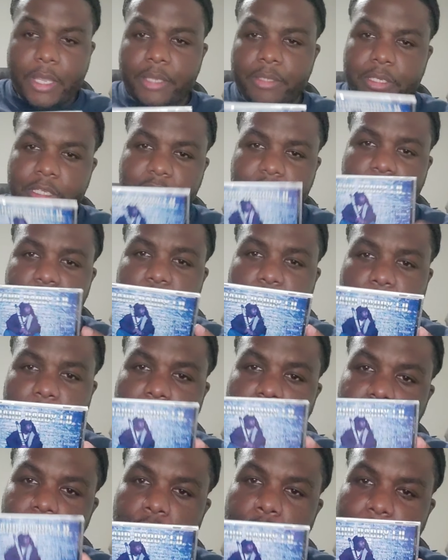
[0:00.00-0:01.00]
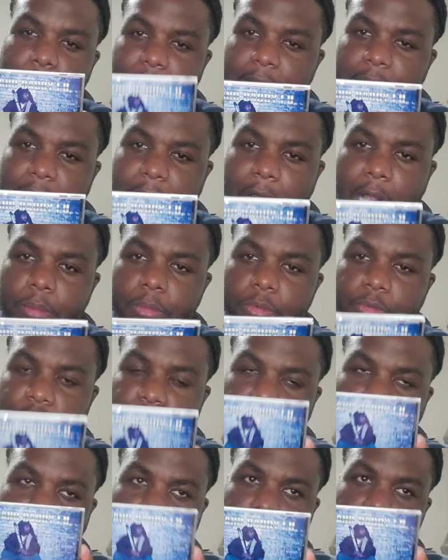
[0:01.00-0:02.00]
this is a very underrated album,
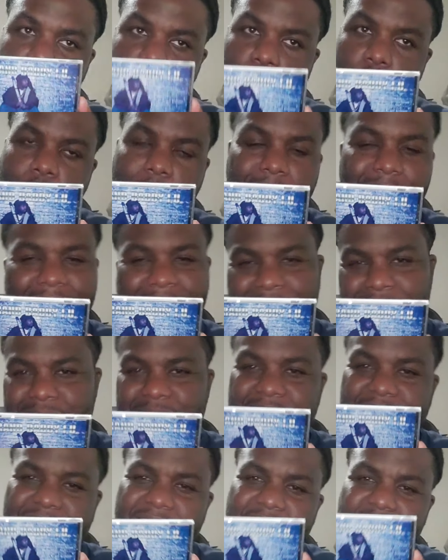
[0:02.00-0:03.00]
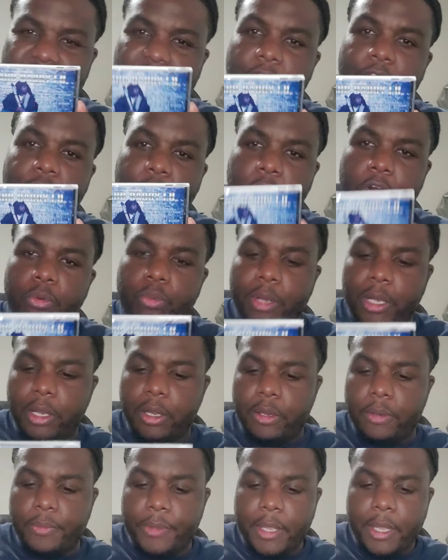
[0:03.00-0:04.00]
very dope. Like I said, didn't sell very
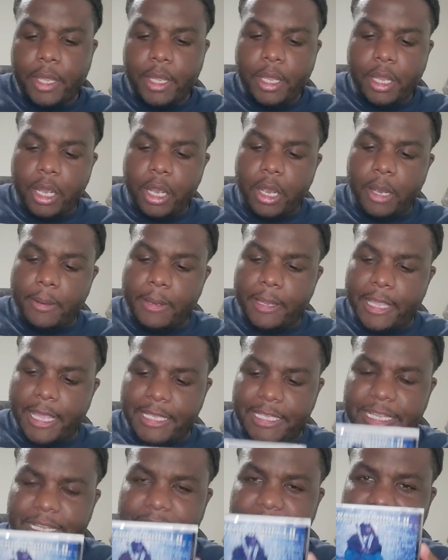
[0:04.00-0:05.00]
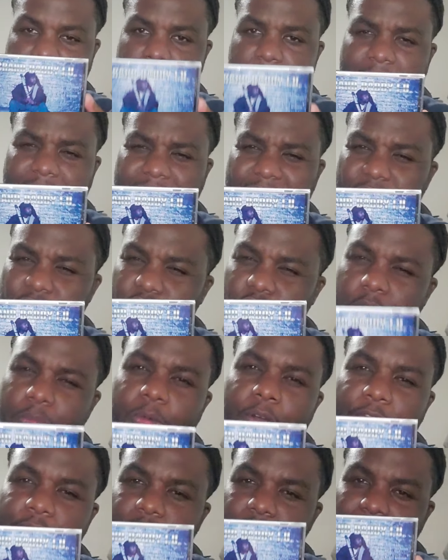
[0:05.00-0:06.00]
well. I think it came out like in the summer
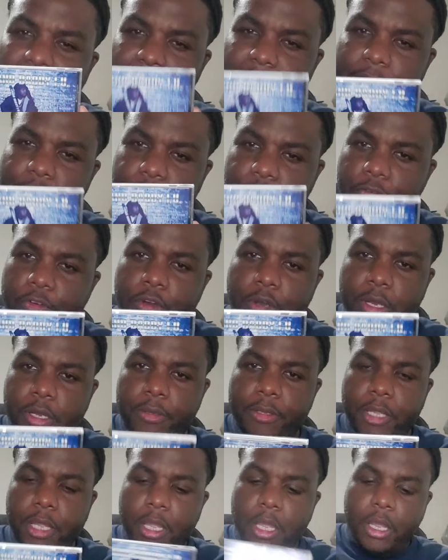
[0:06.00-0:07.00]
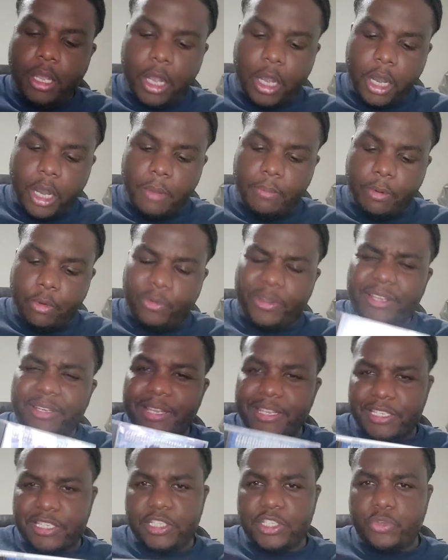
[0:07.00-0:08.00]
of '94. But we
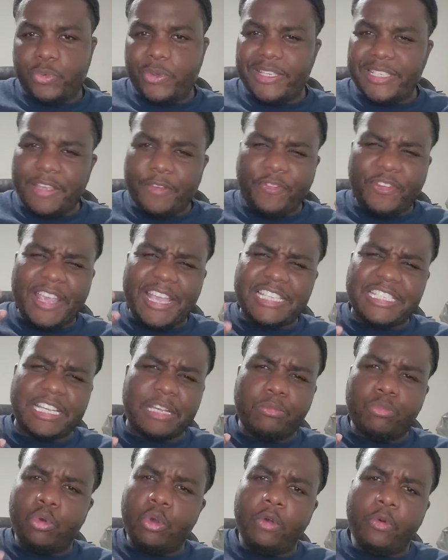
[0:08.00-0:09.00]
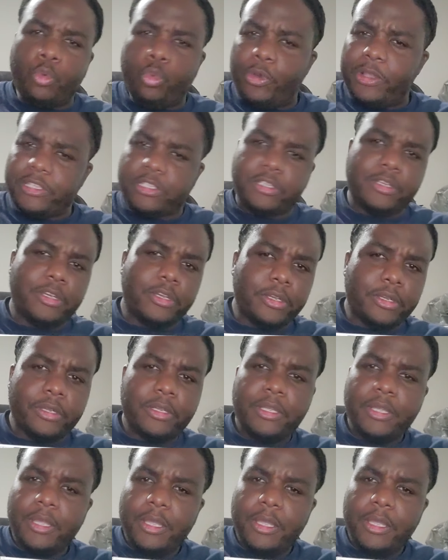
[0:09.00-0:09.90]
listened to it. Definitely has like a more winter,